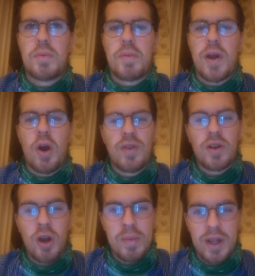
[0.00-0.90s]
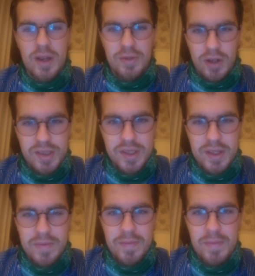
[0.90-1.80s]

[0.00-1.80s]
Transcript: By overcoming adversity,